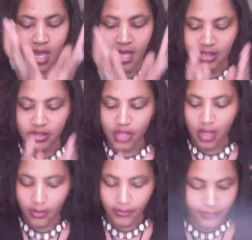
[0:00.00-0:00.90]

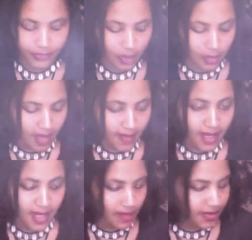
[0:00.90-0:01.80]
So you may be
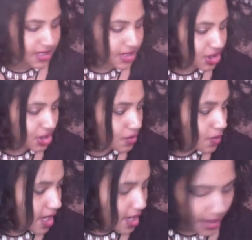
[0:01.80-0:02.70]
in a position
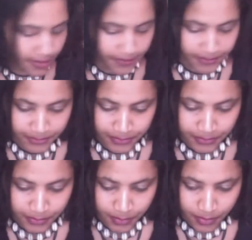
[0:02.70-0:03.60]
where,
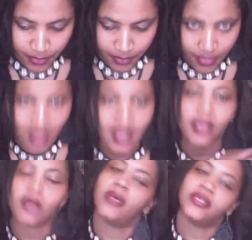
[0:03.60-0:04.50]
like,
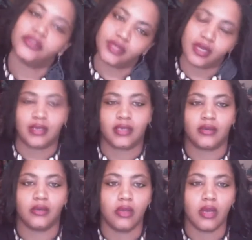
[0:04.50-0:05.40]
your muscles hurt,
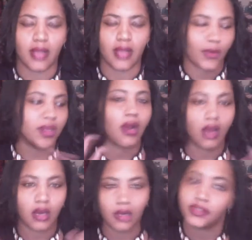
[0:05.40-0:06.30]
you know, like where your
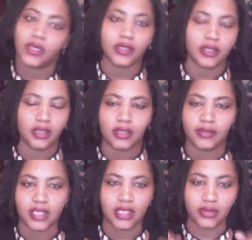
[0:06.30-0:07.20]
arms hurt, you know what I'm
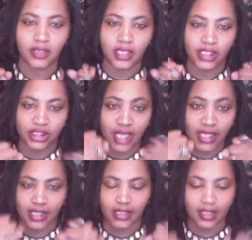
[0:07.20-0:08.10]
saying? You
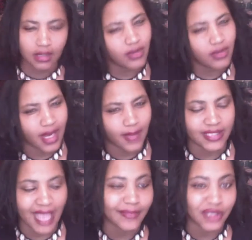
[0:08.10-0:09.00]
shaking, you know what I'm,
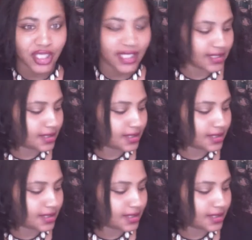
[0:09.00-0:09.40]
type shit.